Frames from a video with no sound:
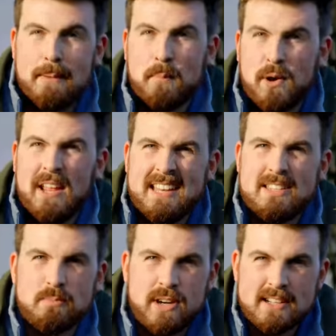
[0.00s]
then put it
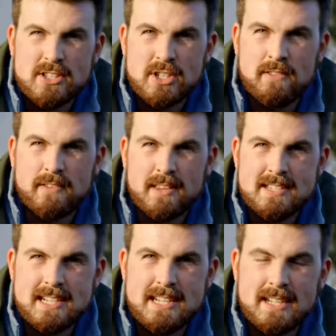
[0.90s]
into practice over the
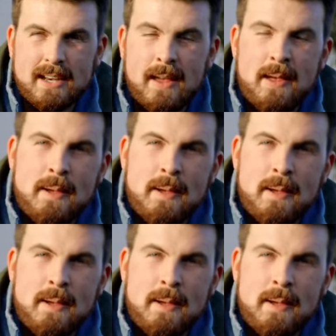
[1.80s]
season.